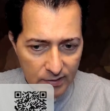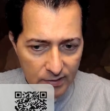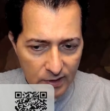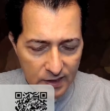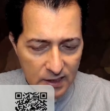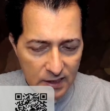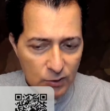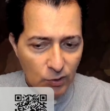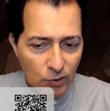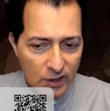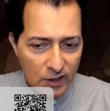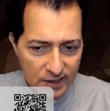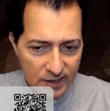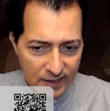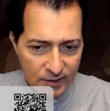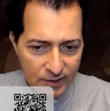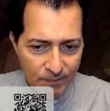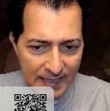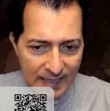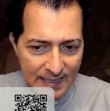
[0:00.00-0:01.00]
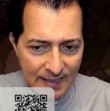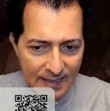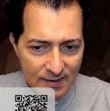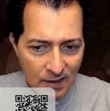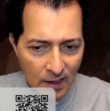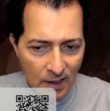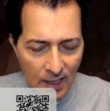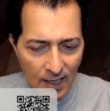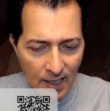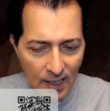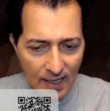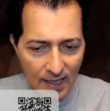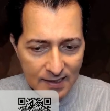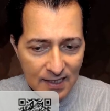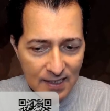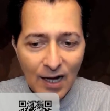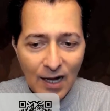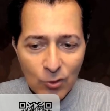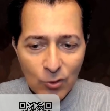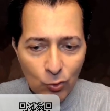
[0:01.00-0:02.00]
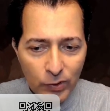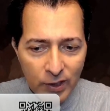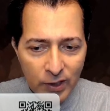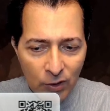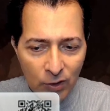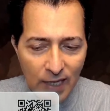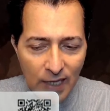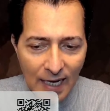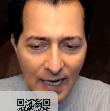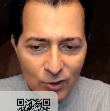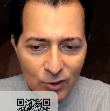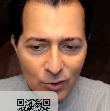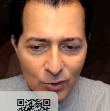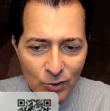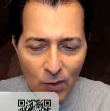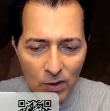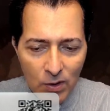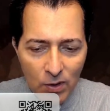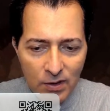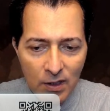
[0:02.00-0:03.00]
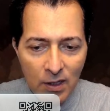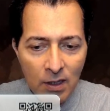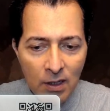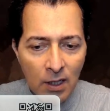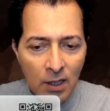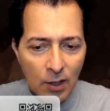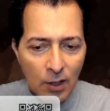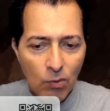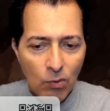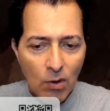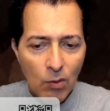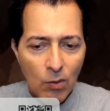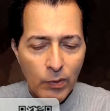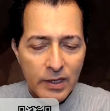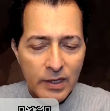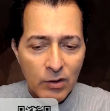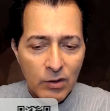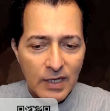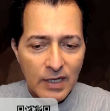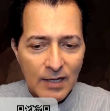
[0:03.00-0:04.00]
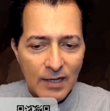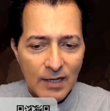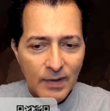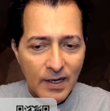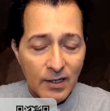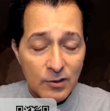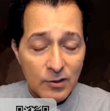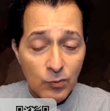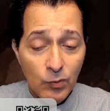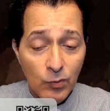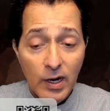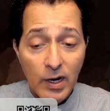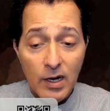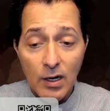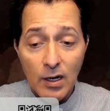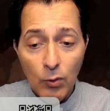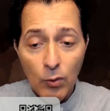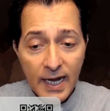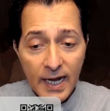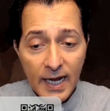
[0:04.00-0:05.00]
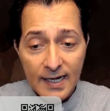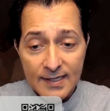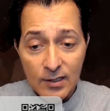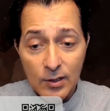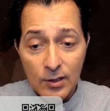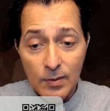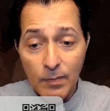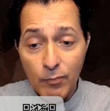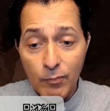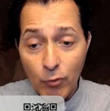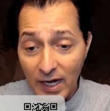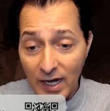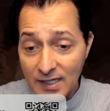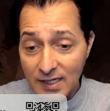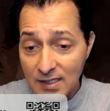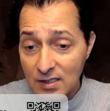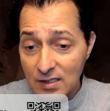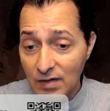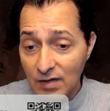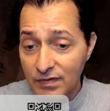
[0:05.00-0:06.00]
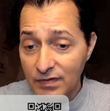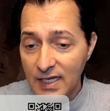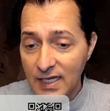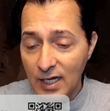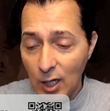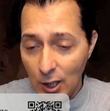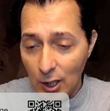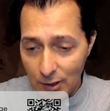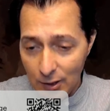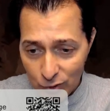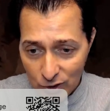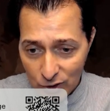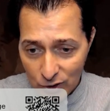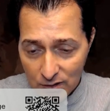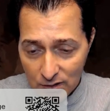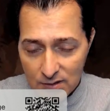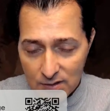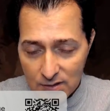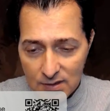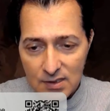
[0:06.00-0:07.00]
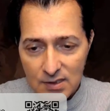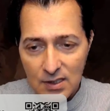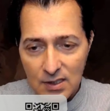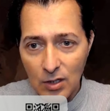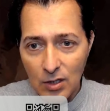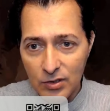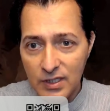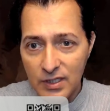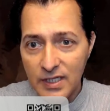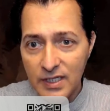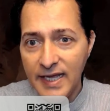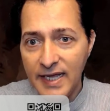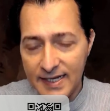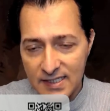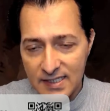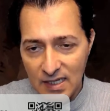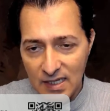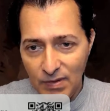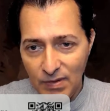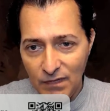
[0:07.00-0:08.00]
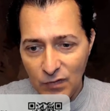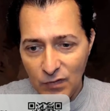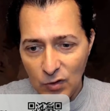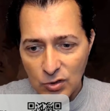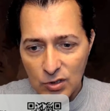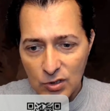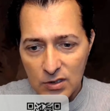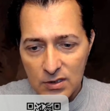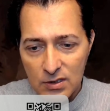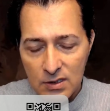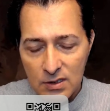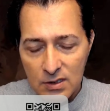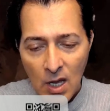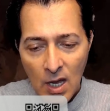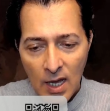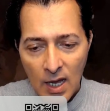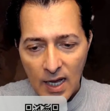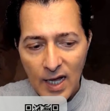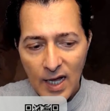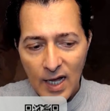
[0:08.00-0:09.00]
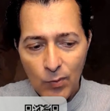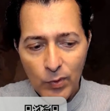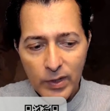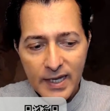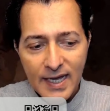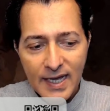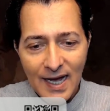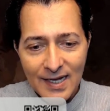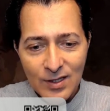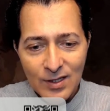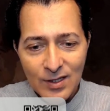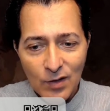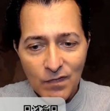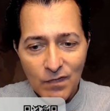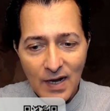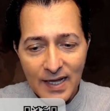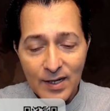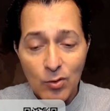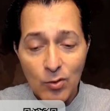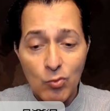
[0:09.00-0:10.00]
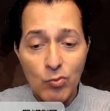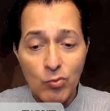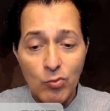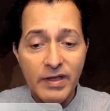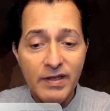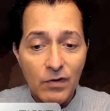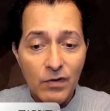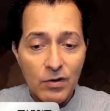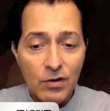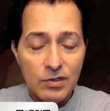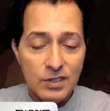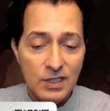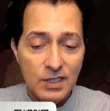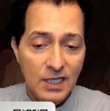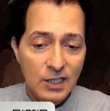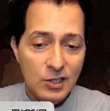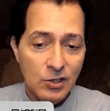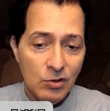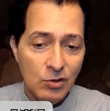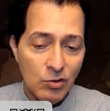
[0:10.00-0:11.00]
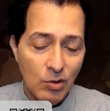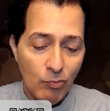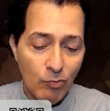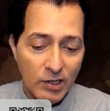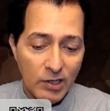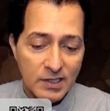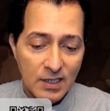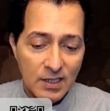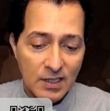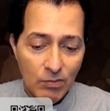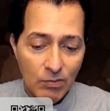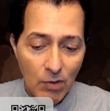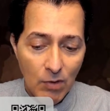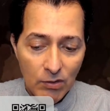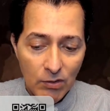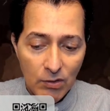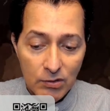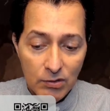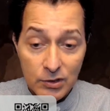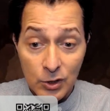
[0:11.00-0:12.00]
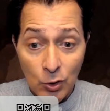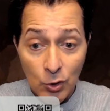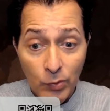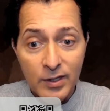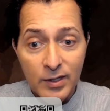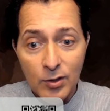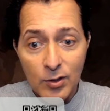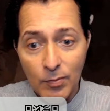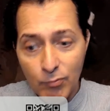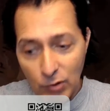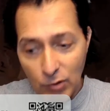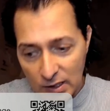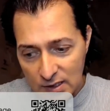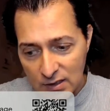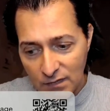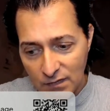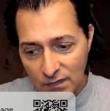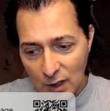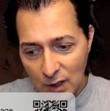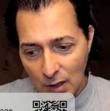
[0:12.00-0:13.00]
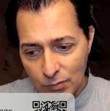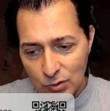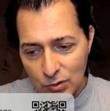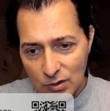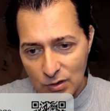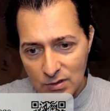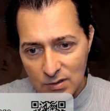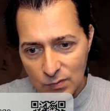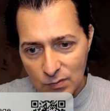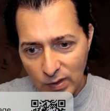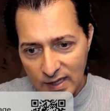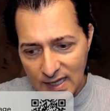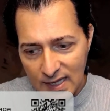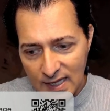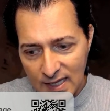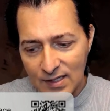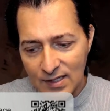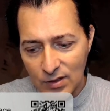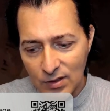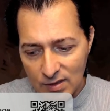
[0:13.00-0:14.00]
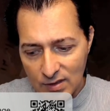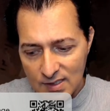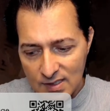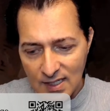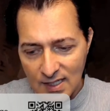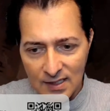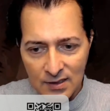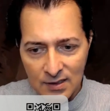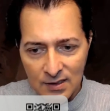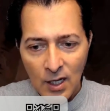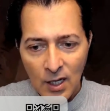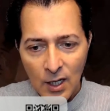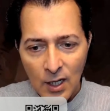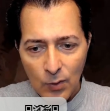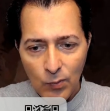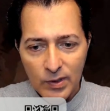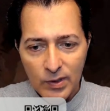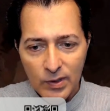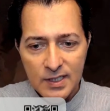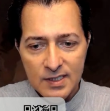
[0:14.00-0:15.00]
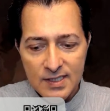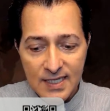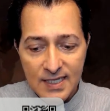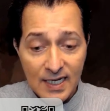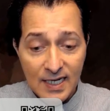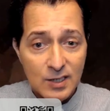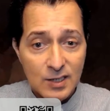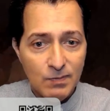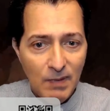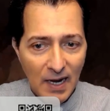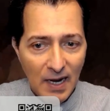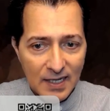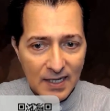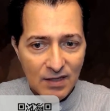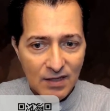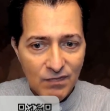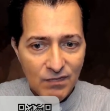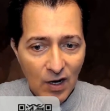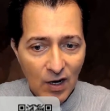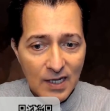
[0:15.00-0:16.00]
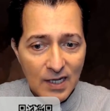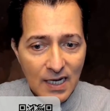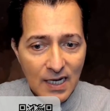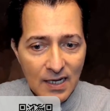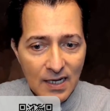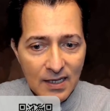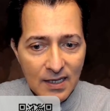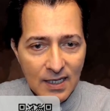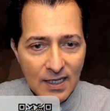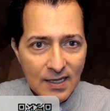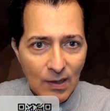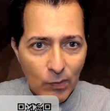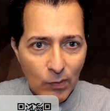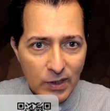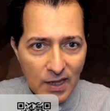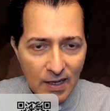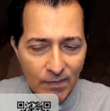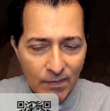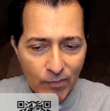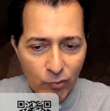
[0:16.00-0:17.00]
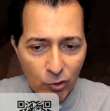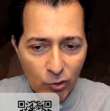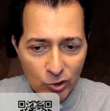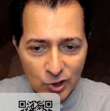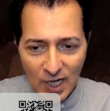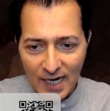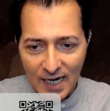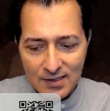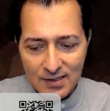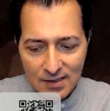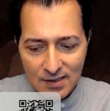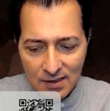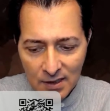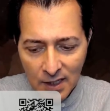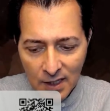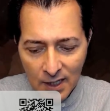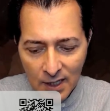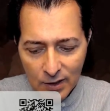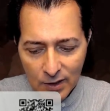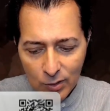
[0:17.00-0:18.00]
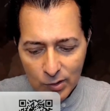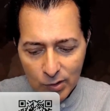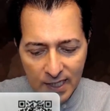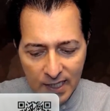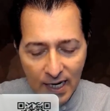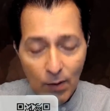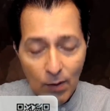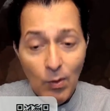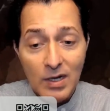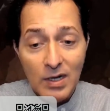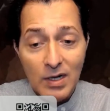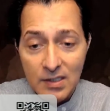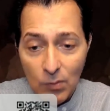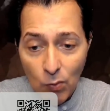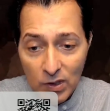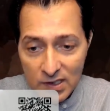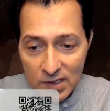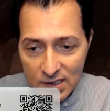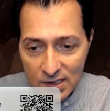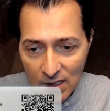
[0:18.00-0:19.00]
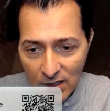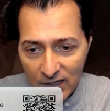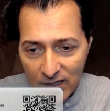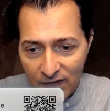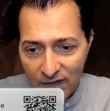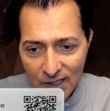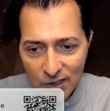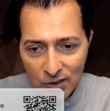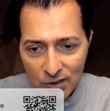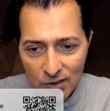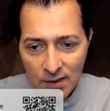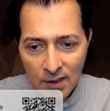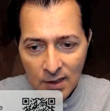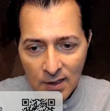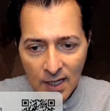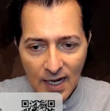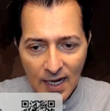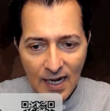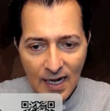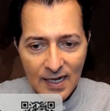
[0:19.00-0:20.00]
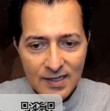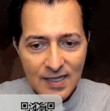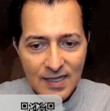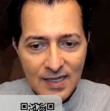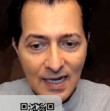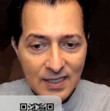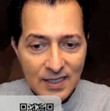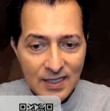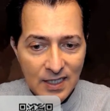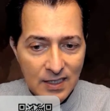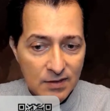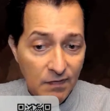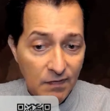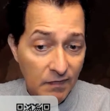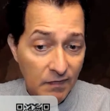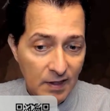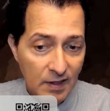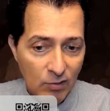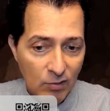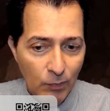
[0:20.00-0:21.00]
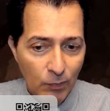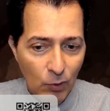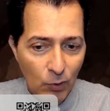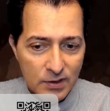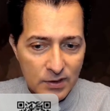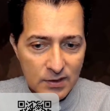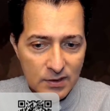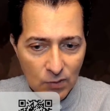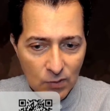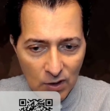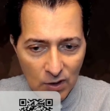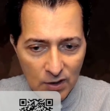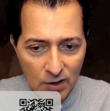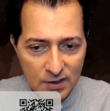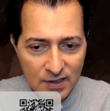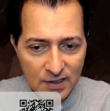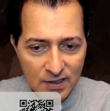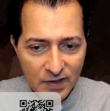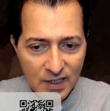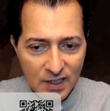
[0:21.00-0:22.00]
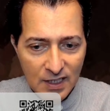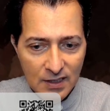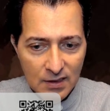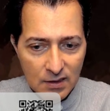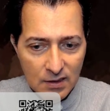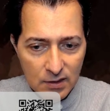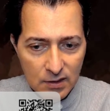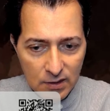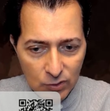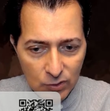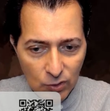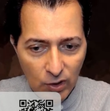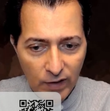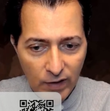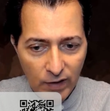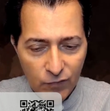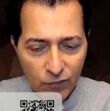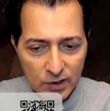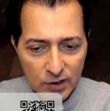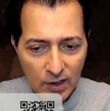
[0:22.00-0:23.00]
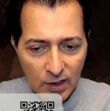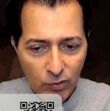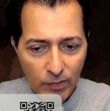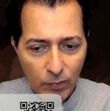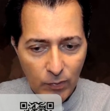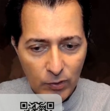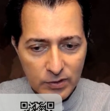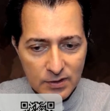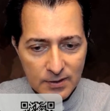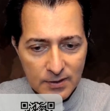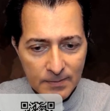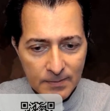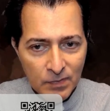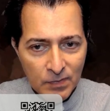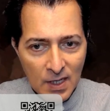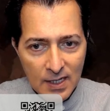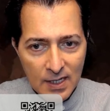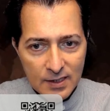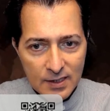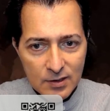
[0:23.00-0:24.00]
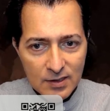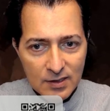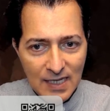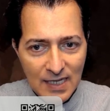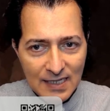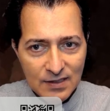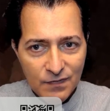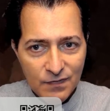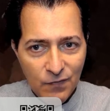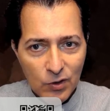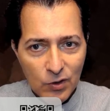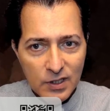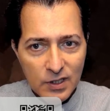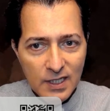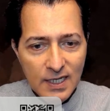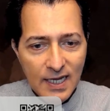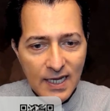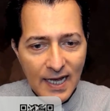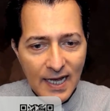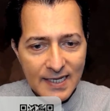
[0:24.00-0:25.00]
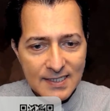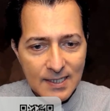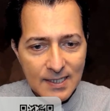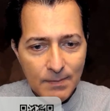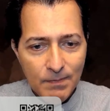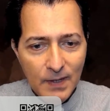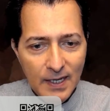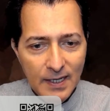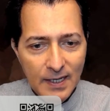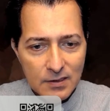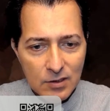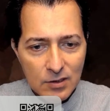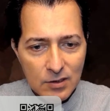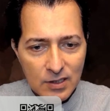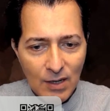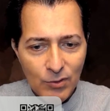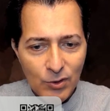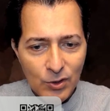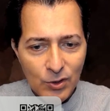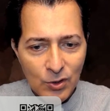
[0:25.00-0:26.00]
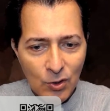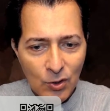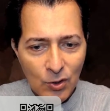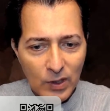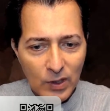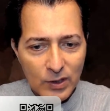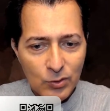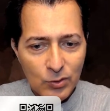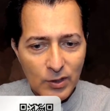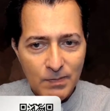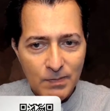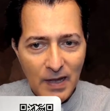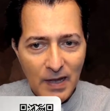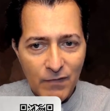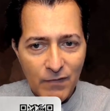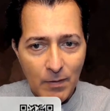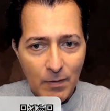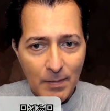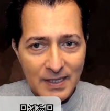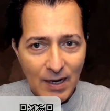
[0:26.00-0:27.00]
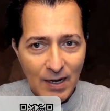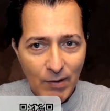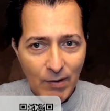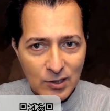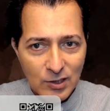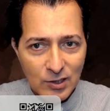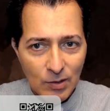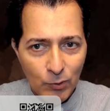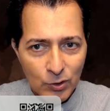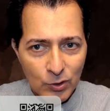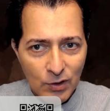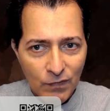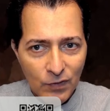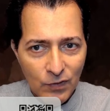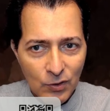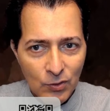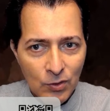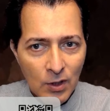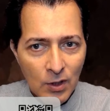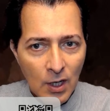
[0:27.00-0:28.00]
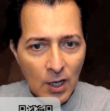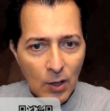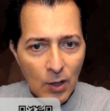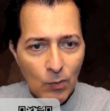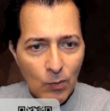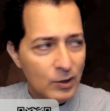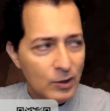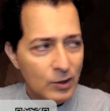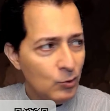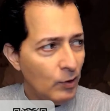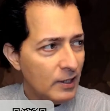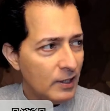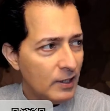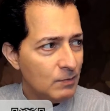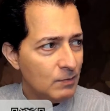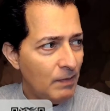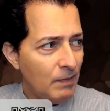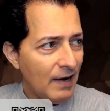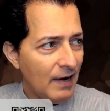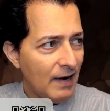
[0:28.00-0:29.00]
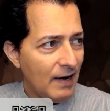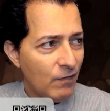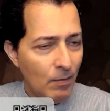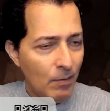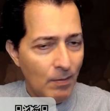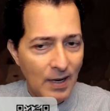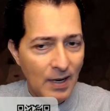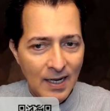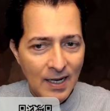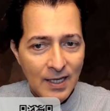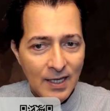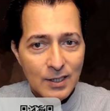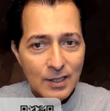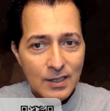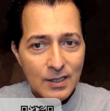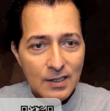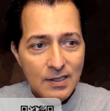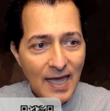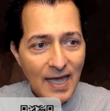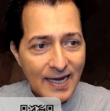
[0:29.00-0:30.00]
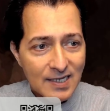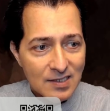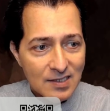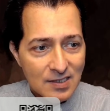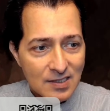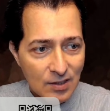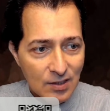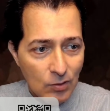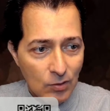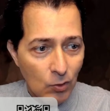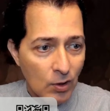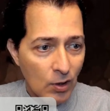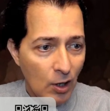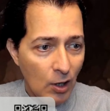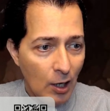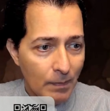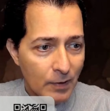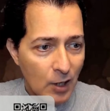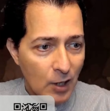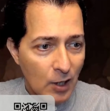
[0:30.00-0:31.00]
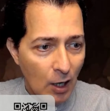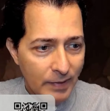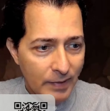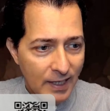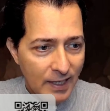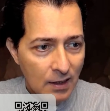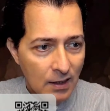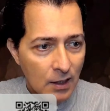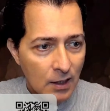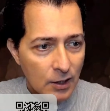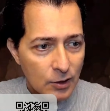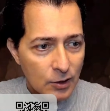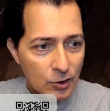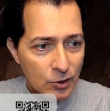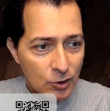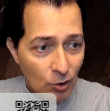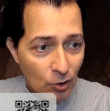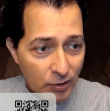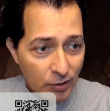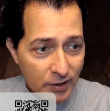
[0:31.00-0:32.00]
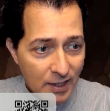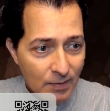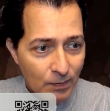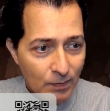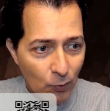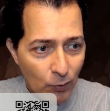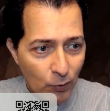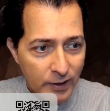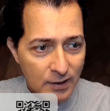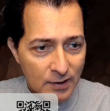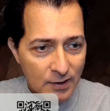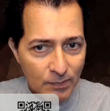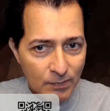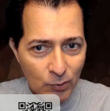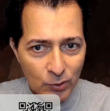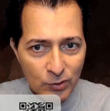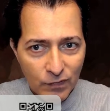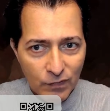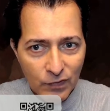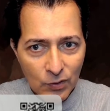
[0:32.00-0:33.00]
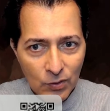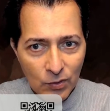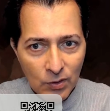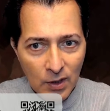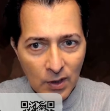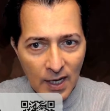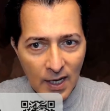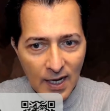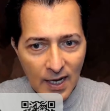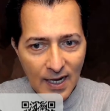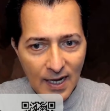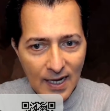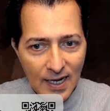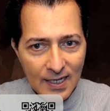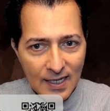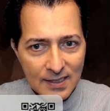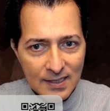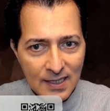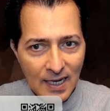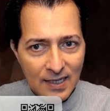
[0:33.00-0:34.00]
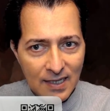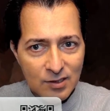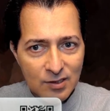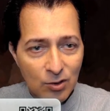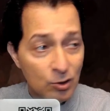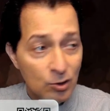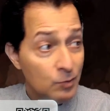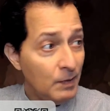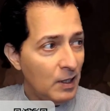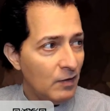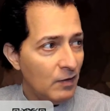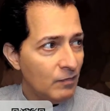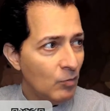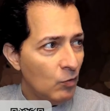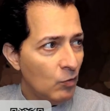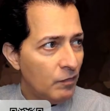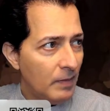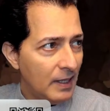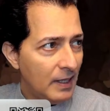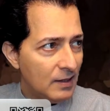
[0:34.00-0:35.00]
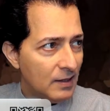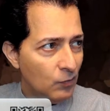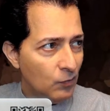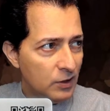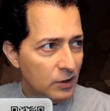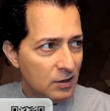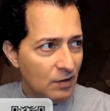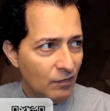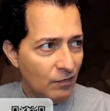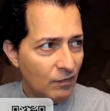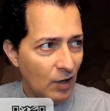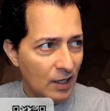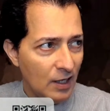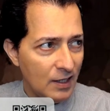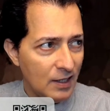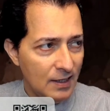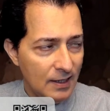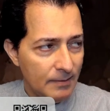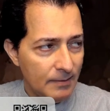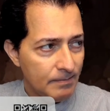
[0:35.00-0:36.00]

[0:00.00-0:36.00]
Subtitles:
This is what is expected. And how do we know that? You may wonder. Well, we know that because we are looking at the prices of the options on the S&P futures, and we kind of like reverse engineer the pricing models. Knowing the prices of the options, we then understand what is the expected volatility that we then project using a one standard deviation, and that is 53 points, 117, 243 points. So that's for the S&P. So now you know what to expect from a direction point of view, what to expect from a next or upcoming turning point of view, and also speed of movement, which is the volatility.